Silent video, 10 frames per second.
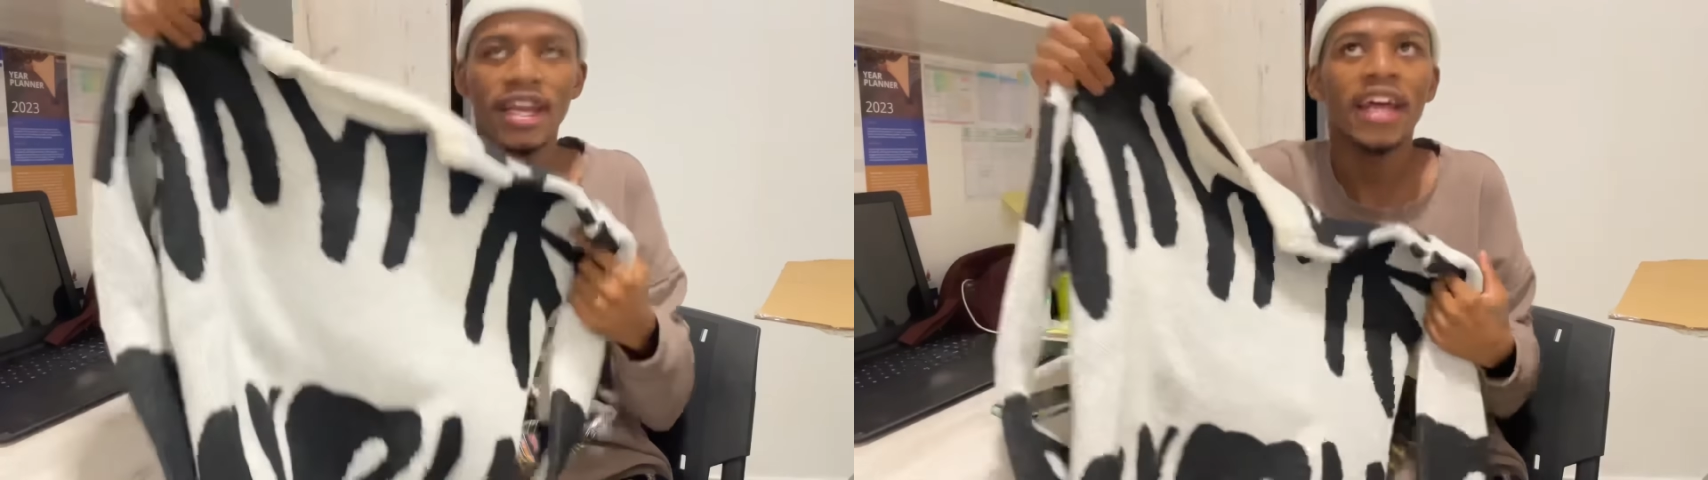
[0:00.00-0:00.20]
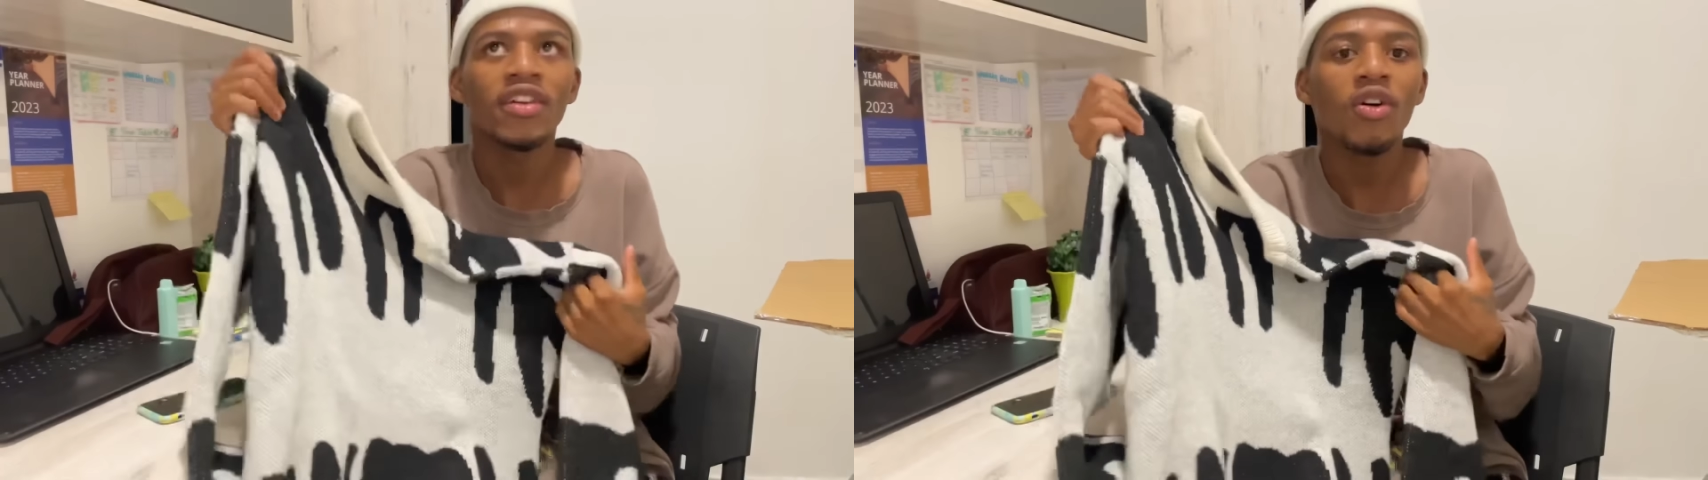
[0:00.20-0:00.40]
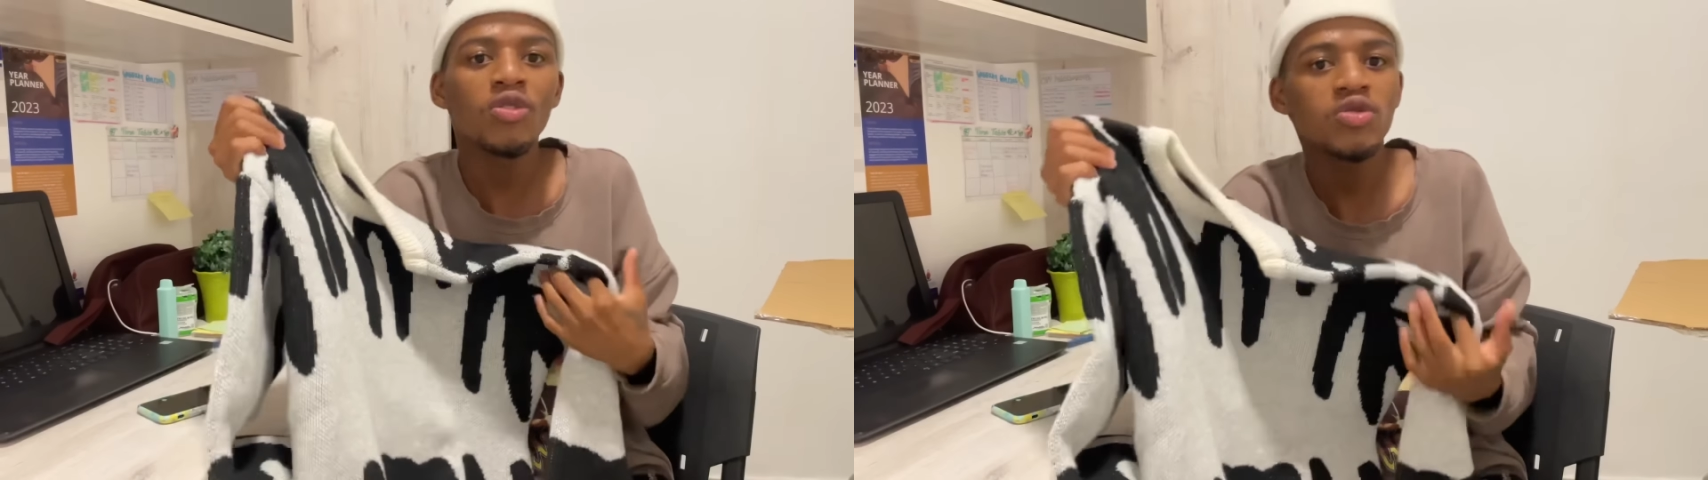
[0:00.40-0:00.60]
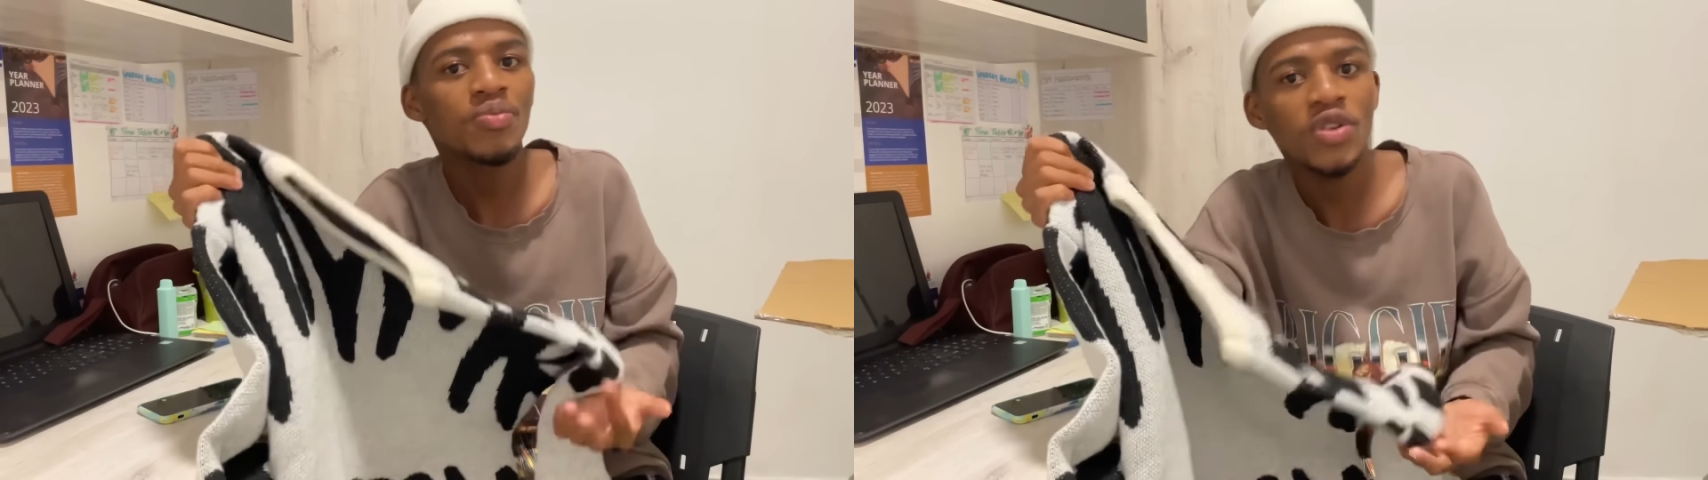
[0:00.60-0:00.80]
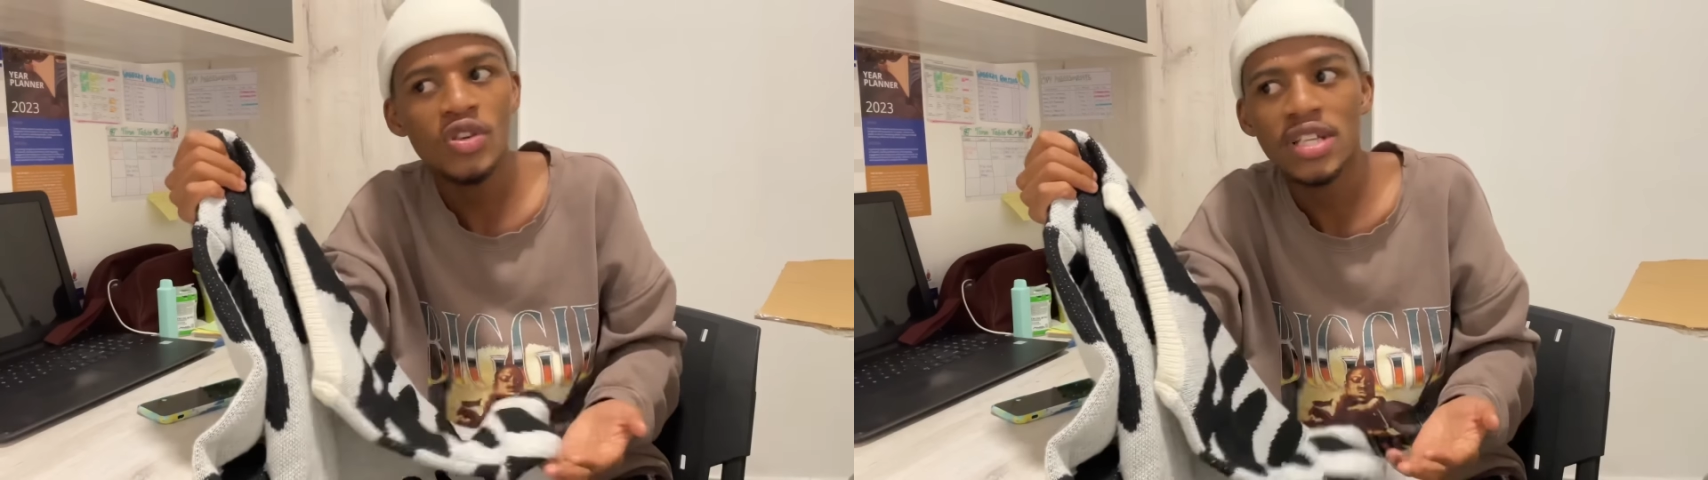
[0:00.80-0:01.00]
And also
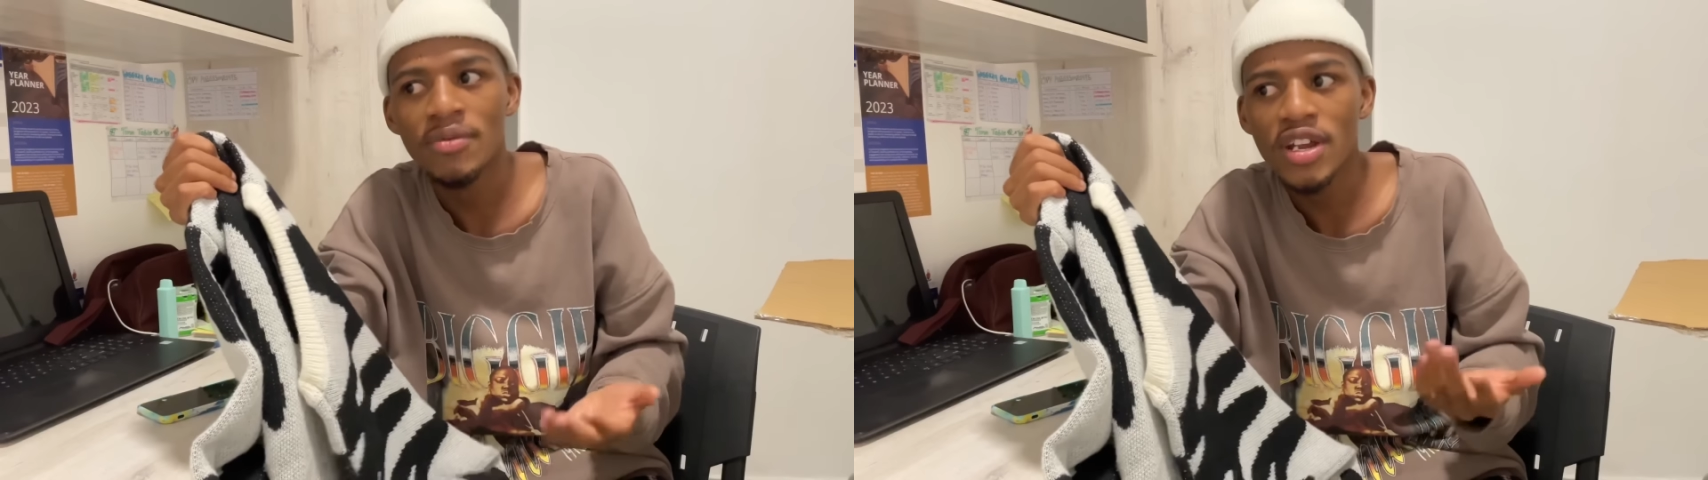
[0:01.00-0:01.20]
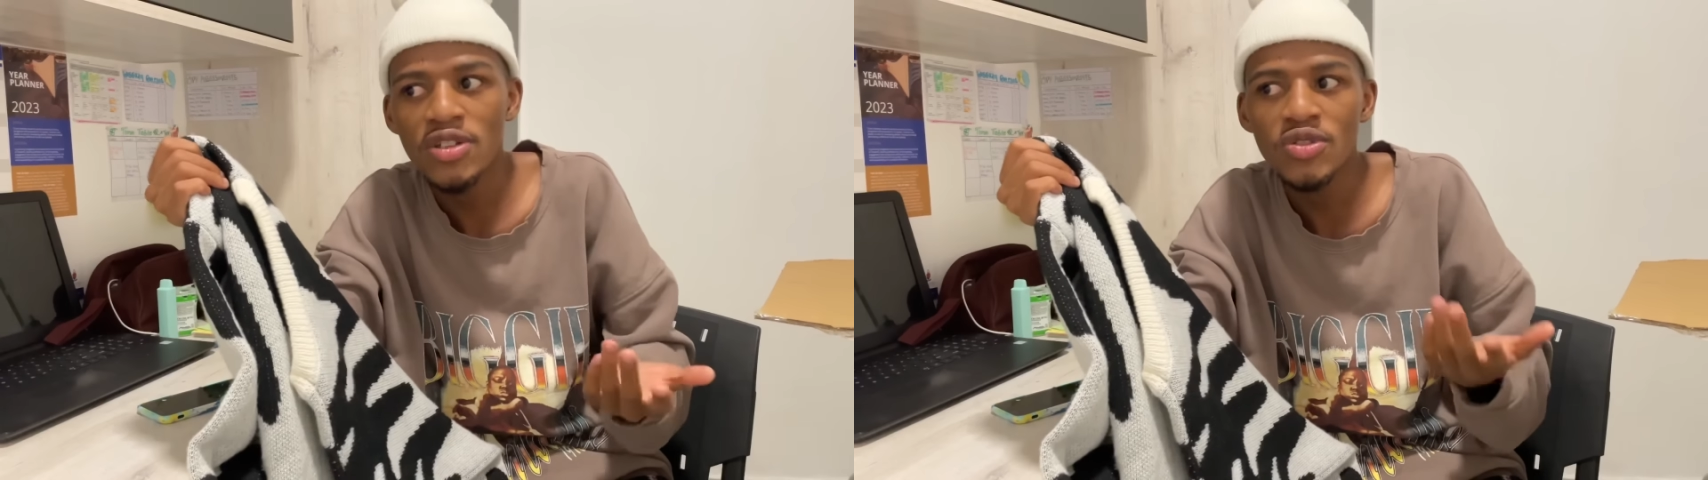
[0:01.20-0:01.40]
because I'm trying